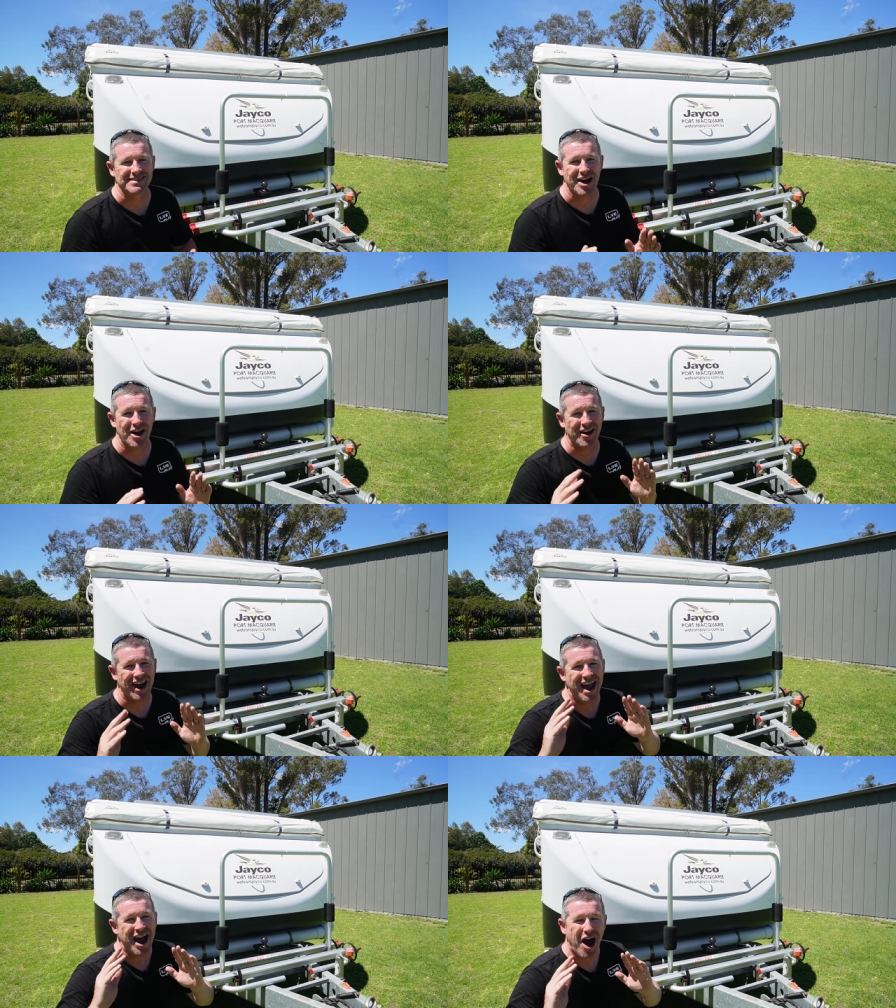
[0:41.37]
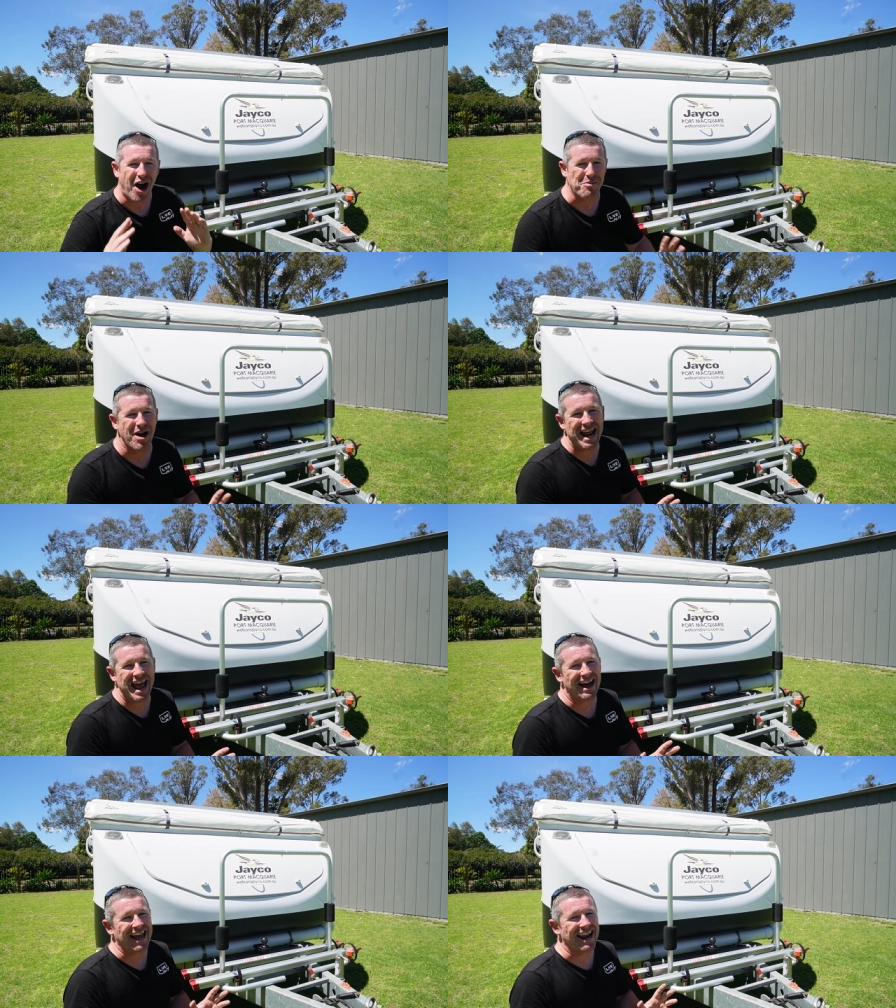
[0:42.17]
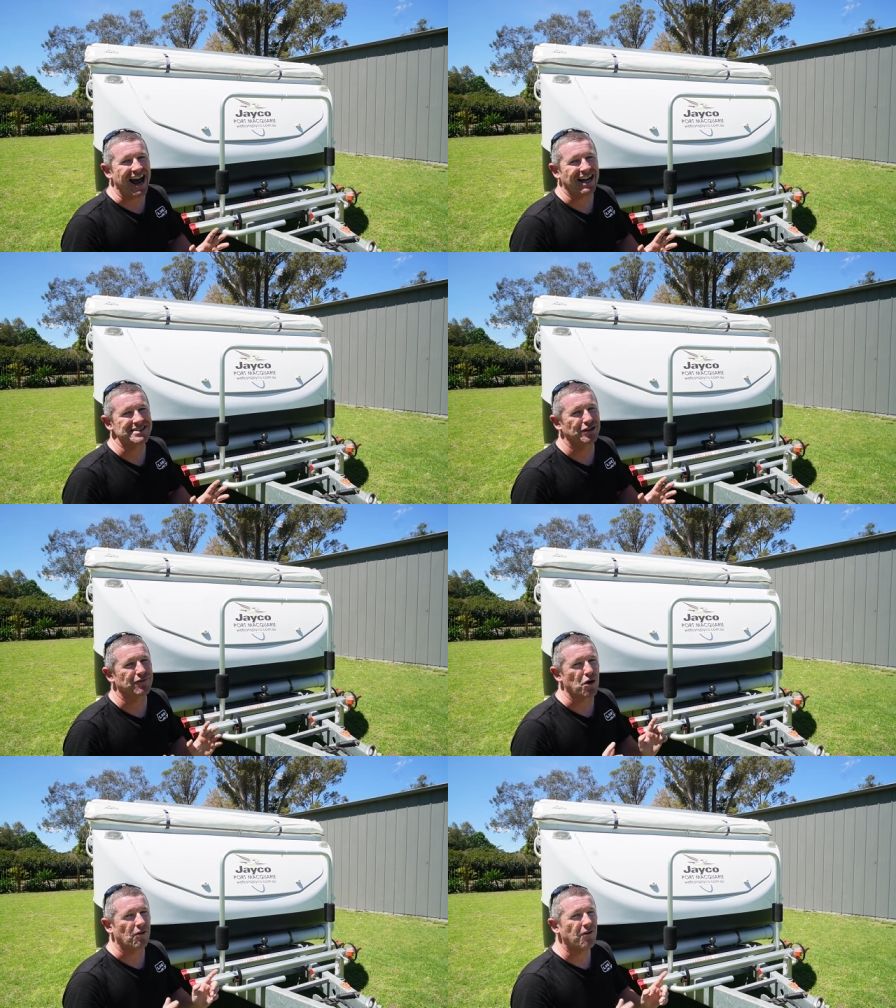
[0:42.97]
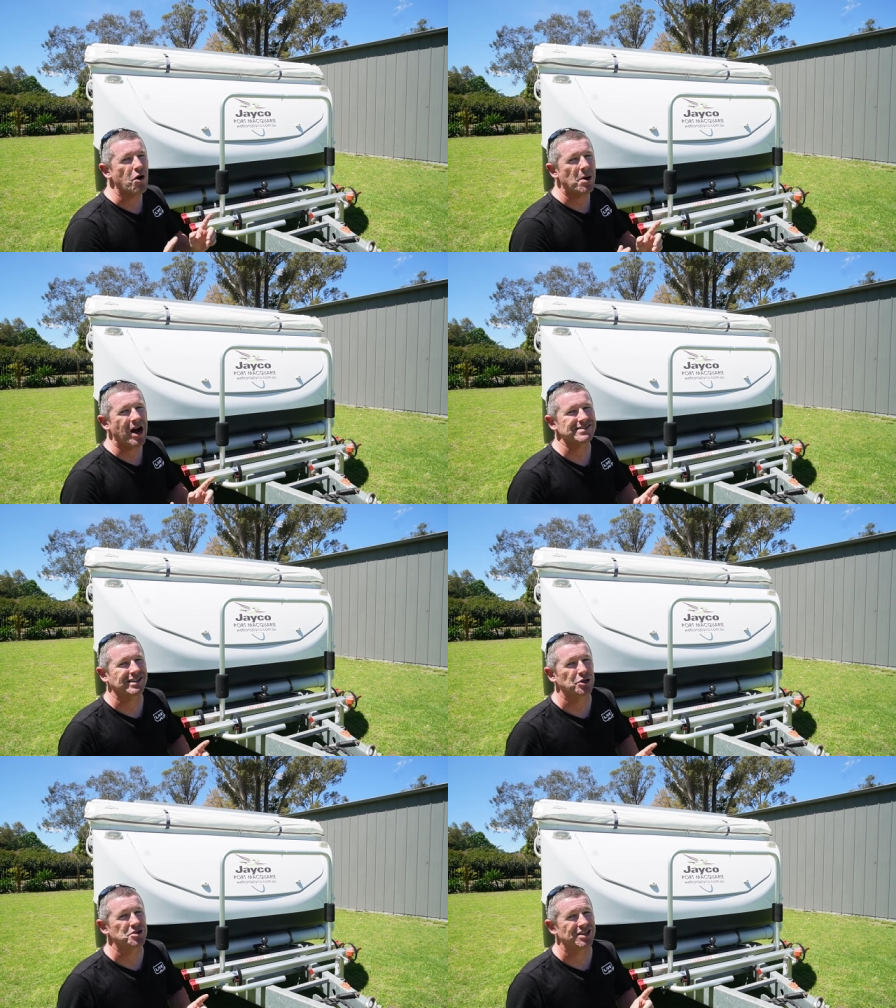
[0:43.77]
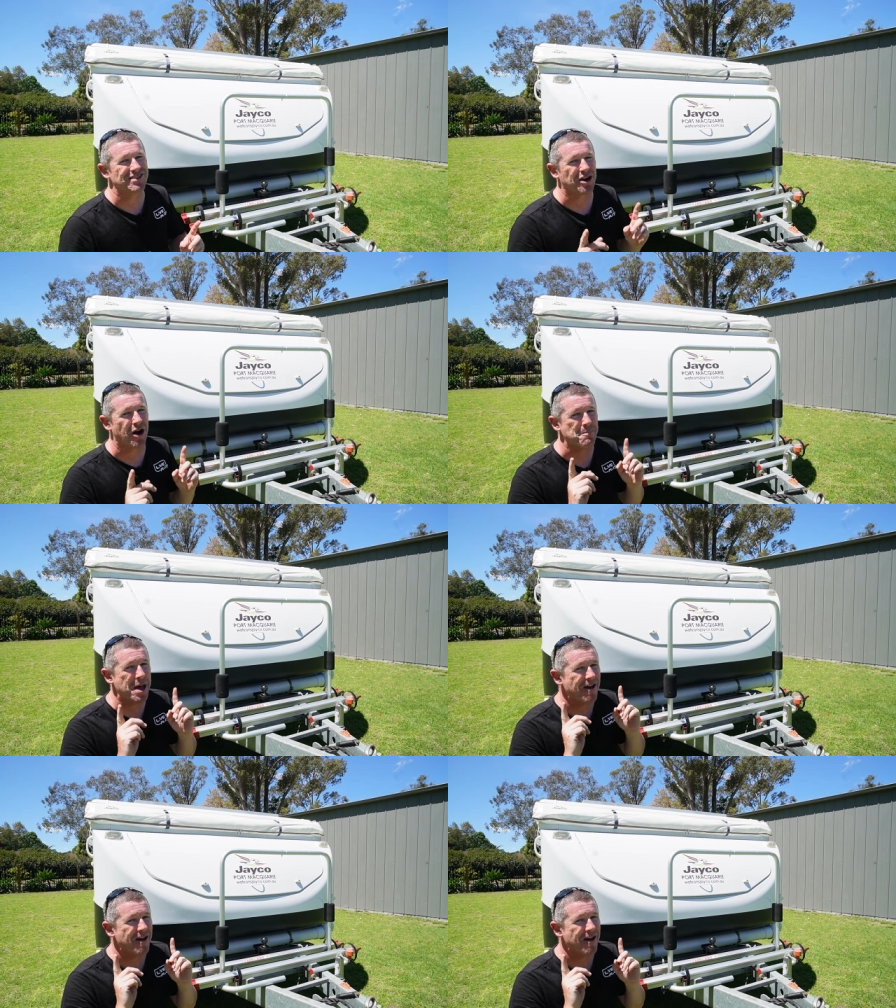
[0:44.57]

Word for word: So I went out and hunted for a 4-bike solution that I'm